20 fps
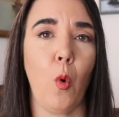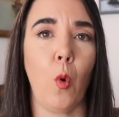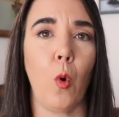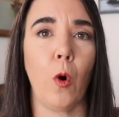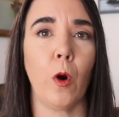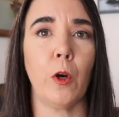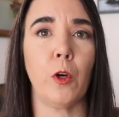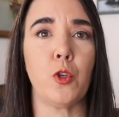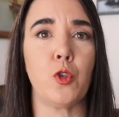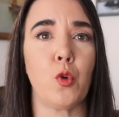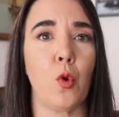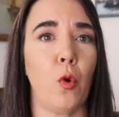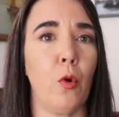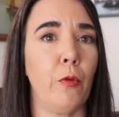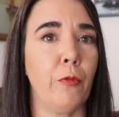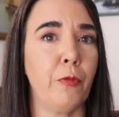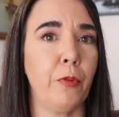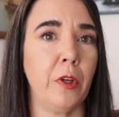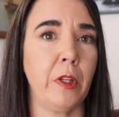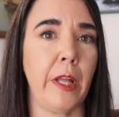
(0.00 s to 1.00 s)
or
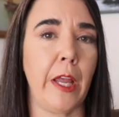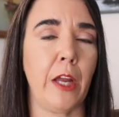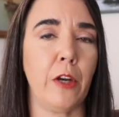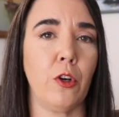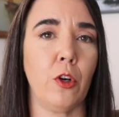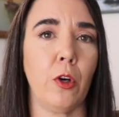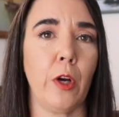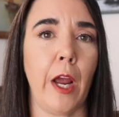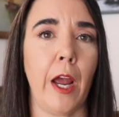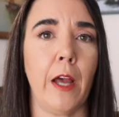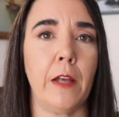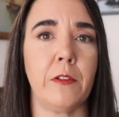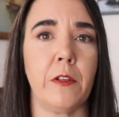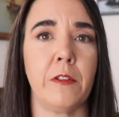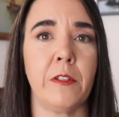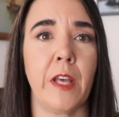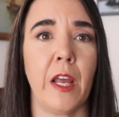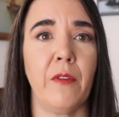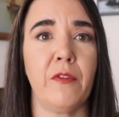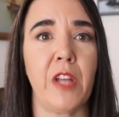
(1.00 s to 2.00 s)
Joel Freelander has a
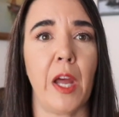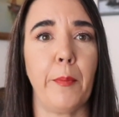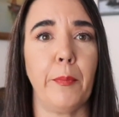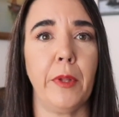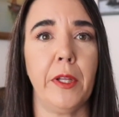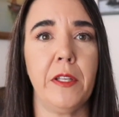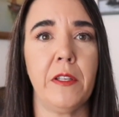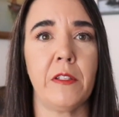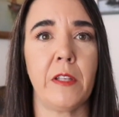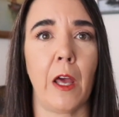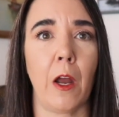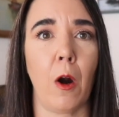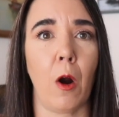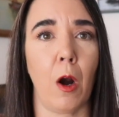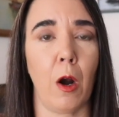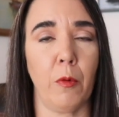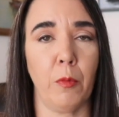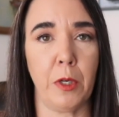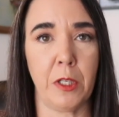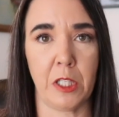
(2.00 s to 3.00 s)
set of templates that
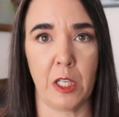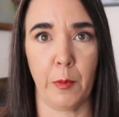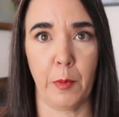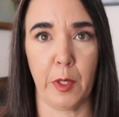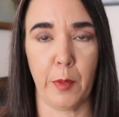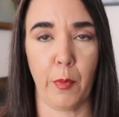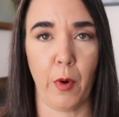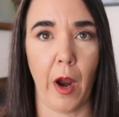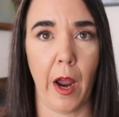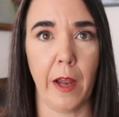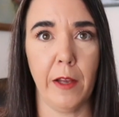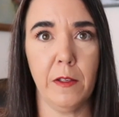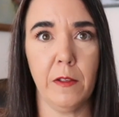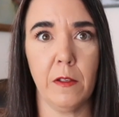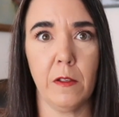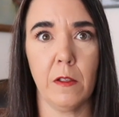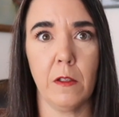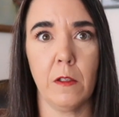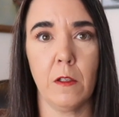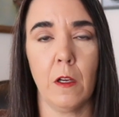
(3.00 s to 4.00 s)
are reasonably
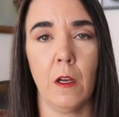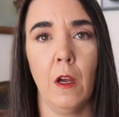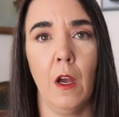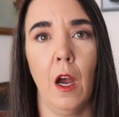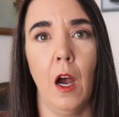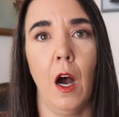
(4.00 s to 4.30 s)
priced.